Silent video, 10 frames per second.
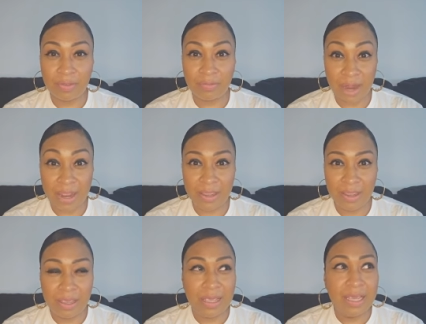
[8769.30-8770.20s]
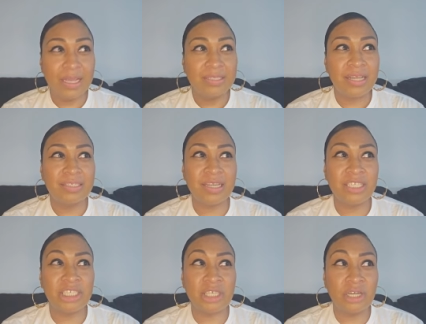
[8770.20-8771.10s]
Right? That they
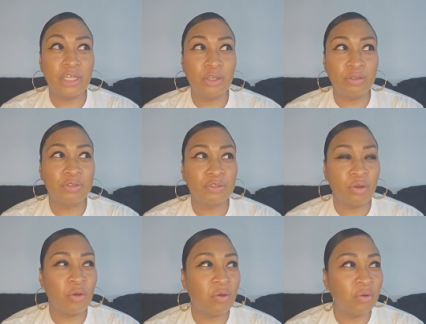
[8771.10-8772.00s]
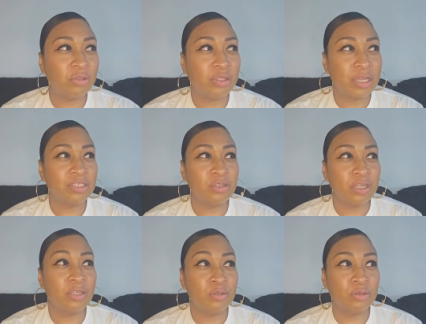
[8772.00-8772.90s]
study you so they
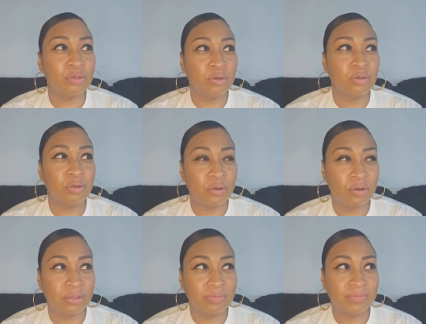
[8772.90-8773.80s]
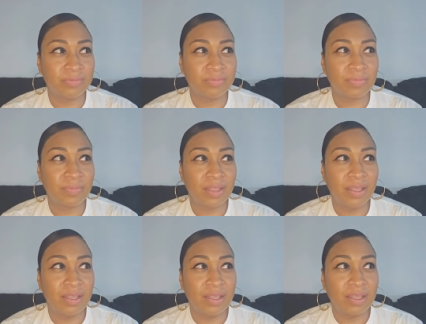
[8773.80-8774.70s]
study you so long
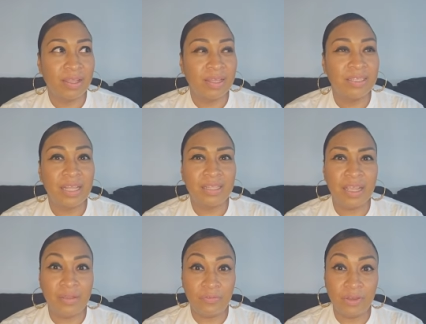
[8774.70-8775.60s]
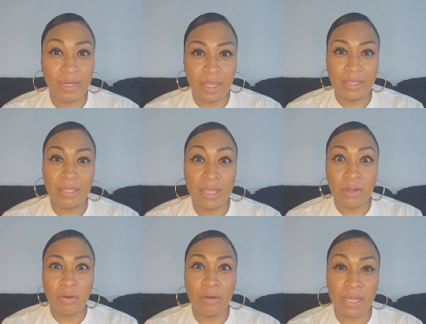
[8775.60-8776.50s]
that they feel like they
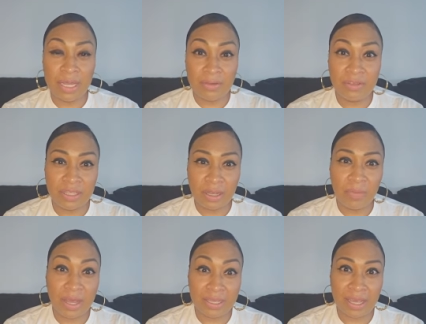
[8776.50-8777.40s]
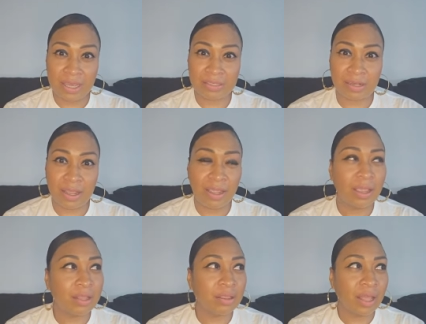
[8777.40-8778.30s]
know everything about
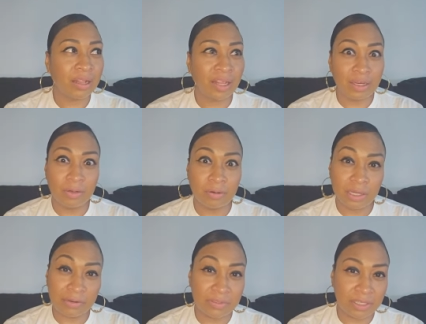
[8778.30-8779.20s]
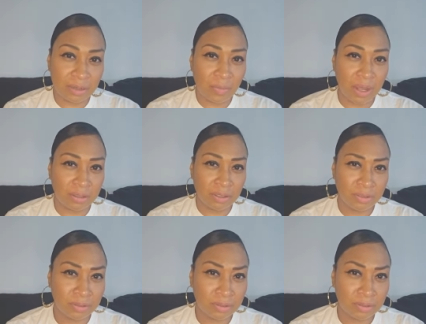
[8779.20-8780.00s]
gaslighting, that they know everything about you.